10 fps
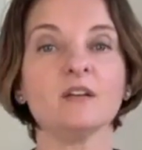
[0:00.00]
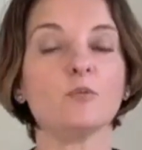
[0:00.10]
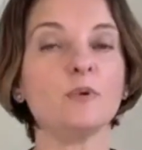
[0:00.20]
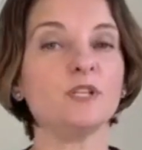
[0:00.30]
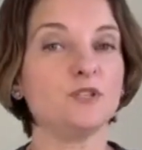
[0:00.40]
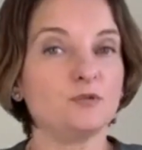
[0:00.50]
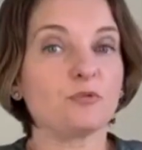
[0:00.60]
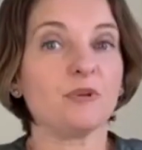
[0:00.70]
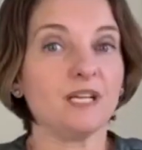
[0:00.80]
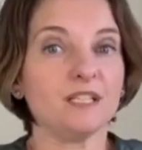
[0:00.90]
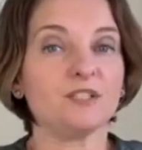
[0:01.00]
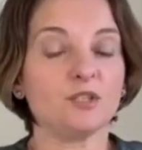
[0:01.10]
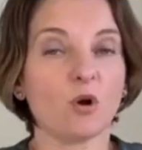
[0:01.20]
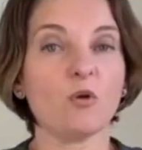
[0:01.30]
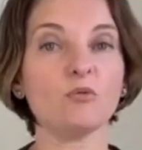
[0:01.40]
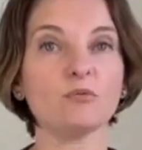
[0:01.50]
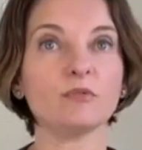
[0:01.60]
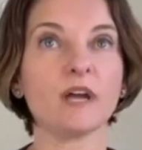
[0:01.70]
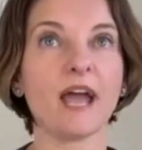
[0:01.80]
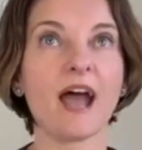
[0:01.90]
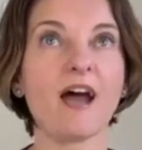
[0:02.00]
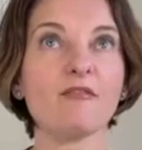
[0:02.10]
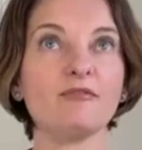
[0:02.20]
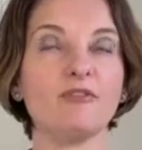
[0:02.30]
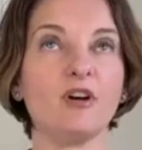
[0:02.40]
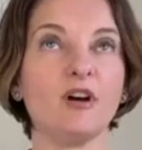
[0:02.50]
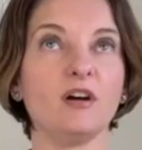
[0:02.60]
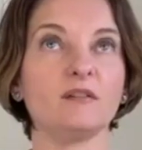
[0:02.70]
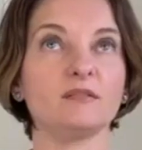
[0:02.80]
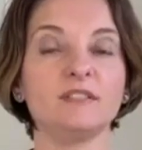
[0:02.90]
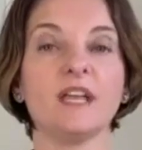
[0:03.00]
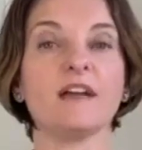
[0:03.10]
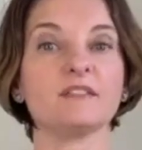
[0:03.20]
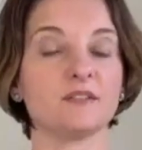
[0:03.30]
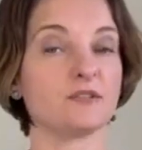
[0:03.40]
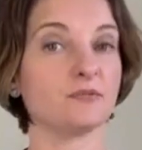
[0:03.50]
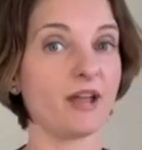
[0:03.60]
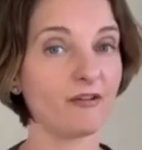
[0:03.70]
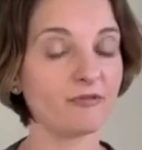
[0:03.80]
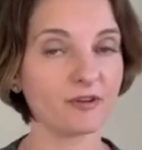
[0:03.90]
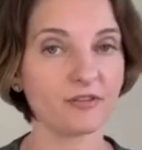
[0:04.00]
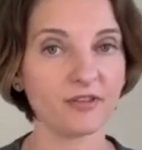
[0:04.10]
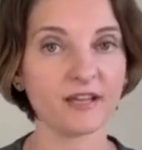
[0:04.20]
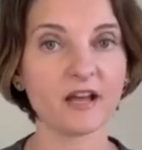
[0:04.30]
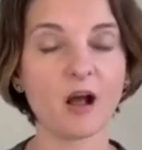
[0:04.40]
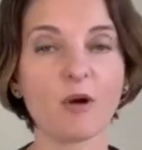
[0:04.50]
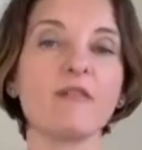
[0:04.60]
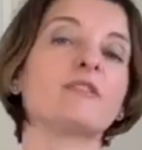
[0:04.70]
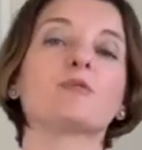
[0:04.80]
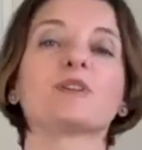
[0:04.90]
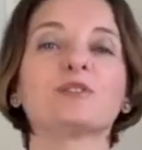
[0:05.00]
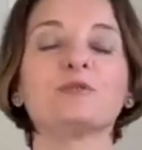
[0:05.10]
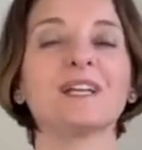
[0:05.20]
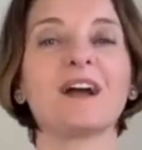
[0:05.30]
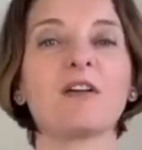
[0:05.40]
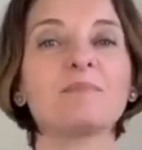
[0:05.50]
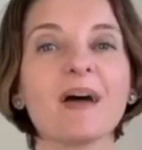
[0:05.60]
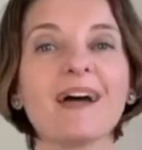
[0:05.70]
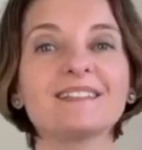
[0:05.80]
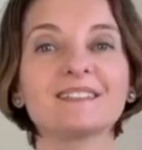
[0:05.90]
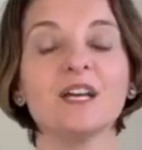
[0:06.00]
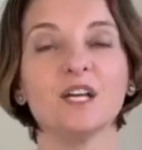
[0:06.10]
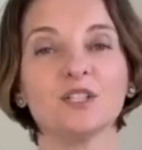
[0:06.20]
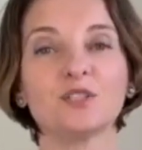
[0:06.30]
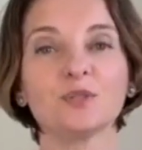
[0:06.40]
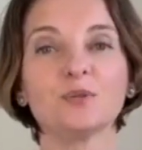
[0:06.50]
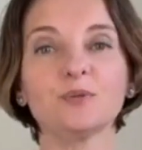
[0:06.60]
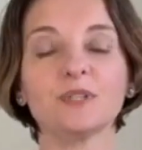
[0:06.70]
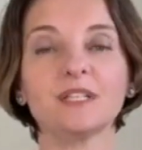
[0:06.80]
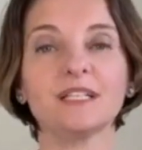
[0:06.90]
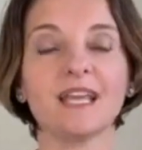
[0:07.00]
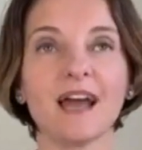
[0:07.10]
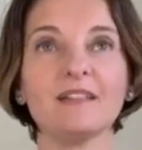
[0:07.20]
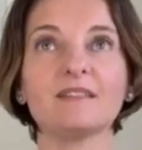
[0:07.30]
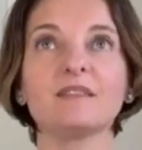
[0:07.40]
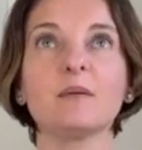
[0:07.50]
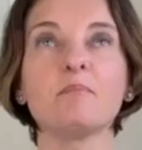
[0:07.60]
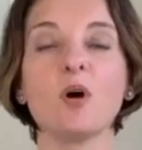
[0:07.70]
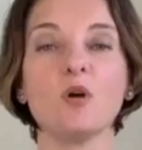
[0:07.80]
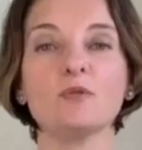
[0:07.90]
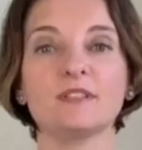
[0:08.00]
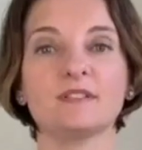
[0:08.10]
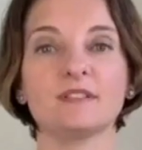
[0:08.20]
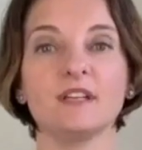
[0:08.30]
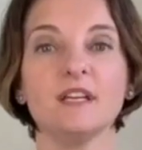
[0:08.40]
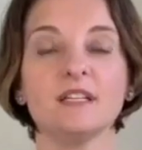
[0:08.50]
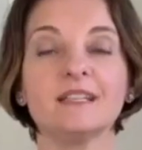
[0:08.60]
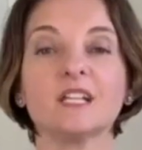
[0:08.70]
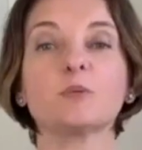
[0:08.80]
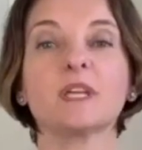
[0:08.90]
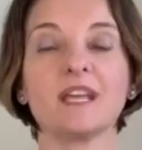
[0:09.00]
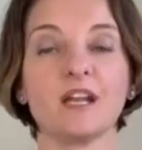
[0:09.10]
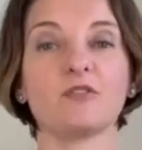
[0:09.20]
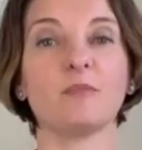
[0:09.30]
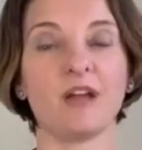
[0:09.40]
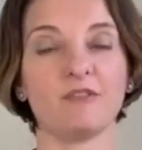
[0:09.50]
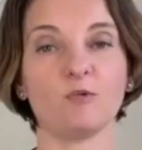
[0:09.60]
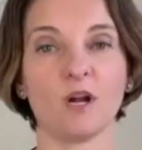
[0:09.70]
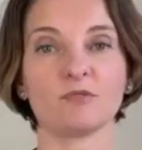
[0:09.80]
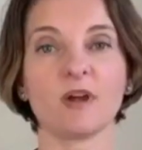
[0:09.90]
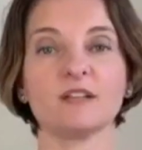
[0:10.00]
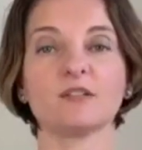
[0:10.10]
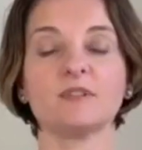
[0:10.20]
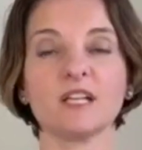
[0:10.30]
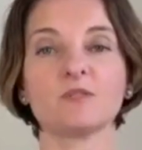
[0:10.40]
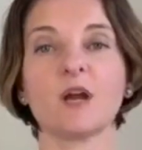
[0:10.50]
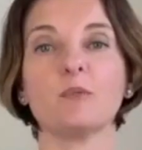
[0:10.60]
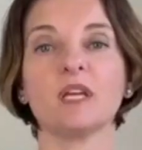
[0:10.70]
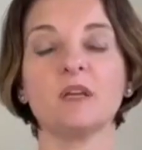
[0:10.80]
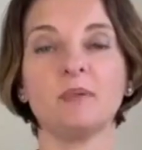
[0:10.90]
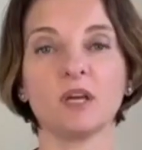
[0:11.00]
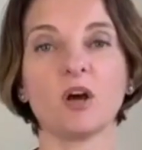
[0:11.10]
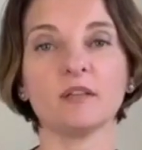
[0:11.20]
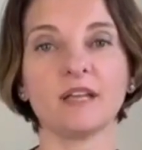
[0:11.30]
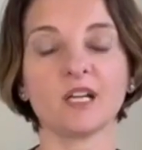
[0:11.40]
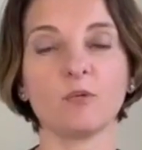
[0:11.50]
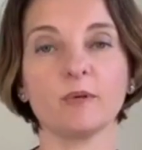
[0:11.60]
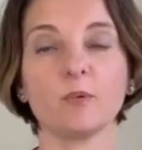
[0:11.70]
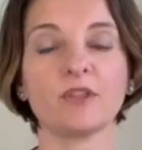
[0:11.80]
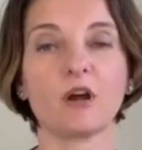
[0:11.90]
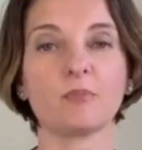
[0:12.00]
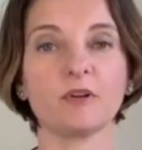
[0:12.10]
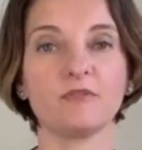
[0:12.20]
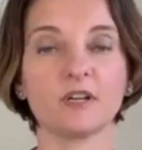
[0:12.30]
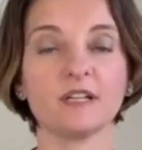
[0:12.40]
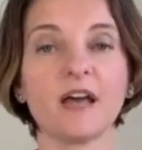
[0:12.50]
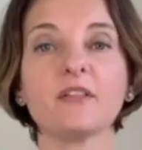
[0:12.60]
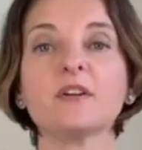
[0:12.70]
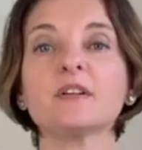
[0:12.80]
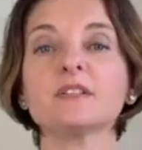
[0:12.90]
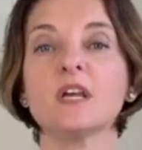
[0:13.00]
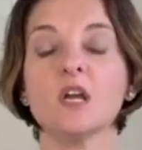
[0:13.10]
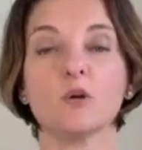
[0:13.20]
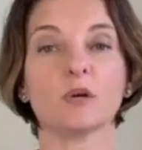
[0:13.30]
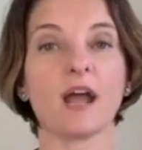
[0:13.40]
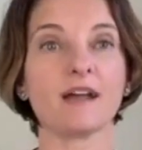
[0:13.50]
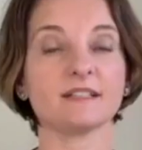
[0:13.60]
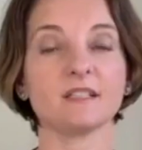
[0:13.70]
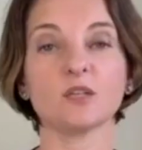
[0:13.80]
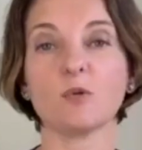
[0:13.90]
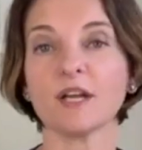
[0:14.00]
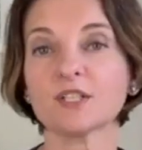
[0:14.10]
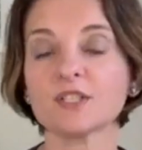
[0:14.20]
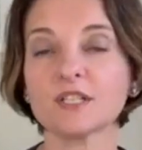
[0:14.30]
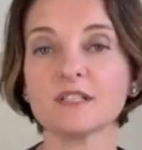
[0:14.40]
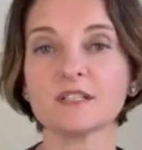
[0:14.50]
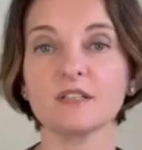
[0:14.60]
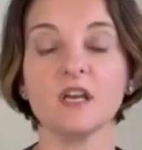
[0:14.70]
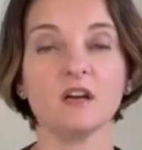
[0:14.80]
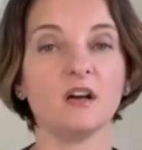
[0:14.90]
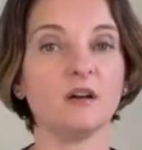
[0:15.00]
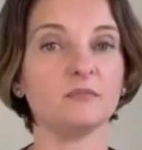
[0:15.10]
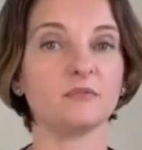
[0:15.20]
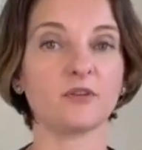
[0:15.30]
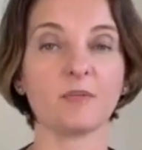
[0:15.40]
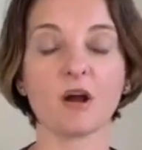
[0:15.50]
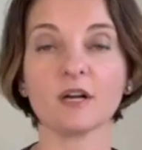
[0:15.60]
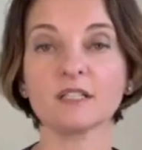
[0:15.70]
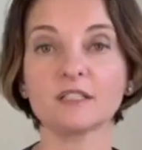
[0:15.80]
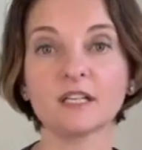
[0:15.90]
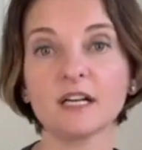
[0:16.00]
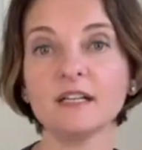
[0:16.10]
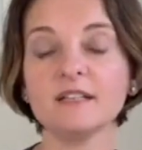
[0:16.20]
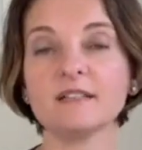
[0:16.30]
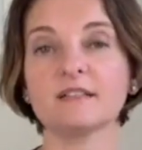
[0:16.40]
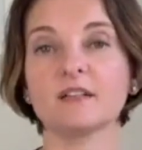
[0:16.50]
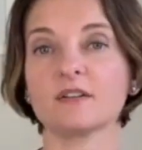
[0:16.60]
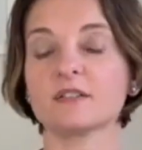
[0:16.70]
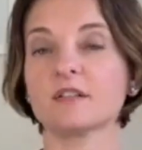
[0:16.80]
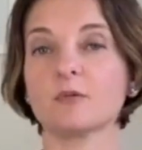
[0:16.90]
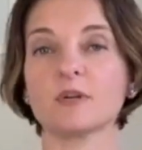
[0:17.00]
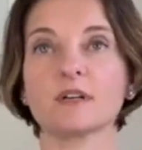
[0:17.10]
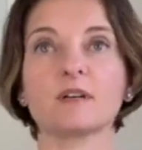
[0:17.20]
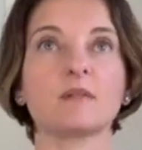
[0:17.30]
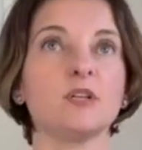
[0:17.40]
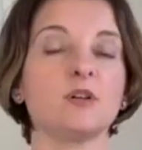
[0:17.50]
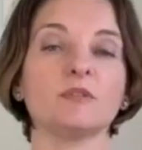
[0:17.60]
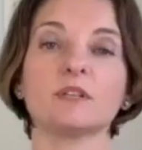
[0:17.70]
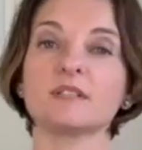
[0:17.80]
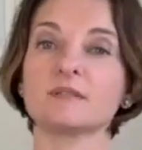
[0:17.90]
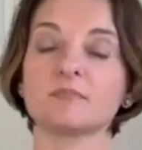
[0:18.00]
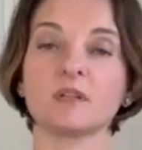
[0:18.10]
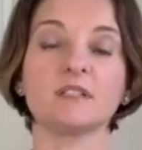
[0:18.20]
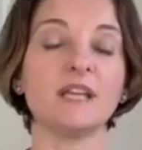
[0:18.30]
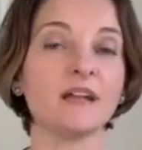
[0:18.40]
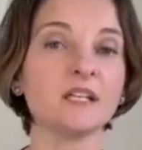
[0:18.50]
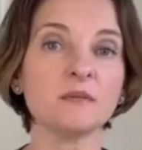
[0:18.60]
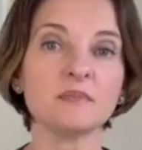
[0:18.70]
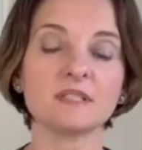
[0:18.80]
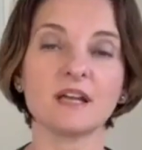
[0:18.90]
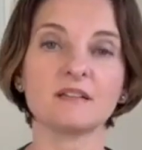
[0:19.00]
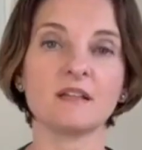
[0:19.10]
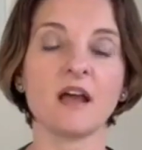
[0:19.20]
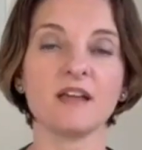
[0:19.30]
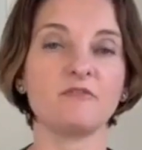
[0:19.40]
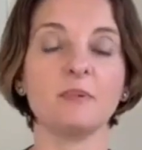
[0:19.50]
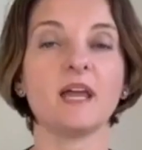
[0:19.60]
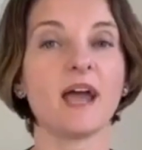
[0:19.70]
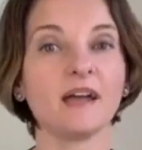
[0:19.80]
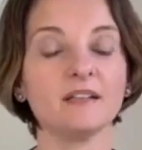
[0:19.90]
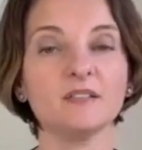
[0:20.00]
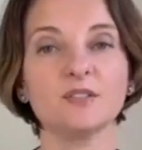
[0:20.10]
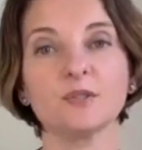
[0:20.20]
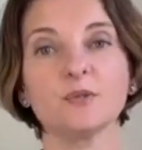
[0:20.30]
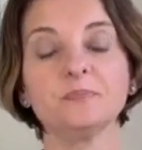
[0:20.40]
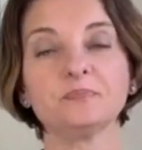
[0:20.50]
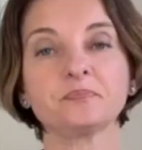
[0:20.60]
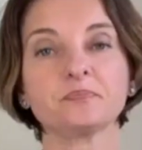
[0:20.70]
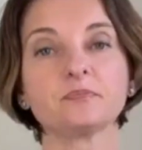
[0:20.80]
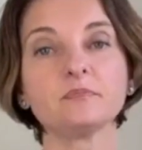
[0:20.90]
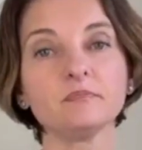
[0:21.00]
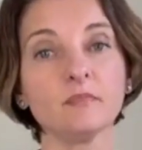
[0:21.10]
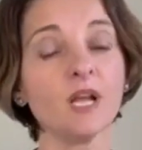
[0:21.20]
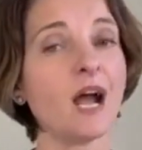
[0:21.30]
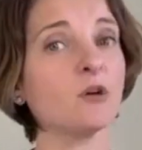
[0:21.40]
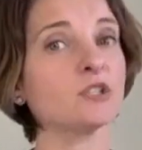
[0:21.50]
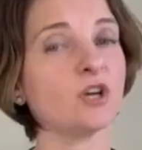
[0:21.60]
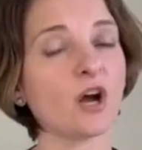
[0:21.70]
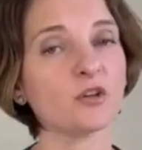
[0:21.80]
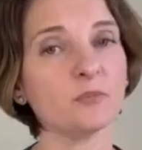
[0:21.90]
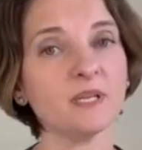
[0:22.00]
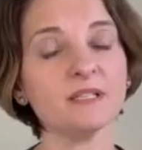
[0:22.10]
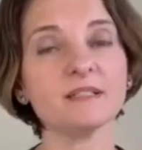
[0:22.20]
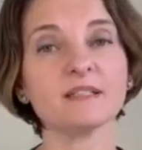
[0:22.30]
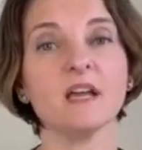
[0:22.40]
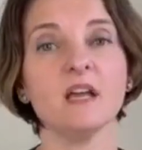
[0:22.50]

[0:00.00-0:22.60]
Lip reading: we really don't have the answers to everything. However, we're doing our best to get the most that we can from everyone, right? So that's why we keep in contact with our preferred lenders. We're asking questions from our attorneys. There's addendums that have been added to our documents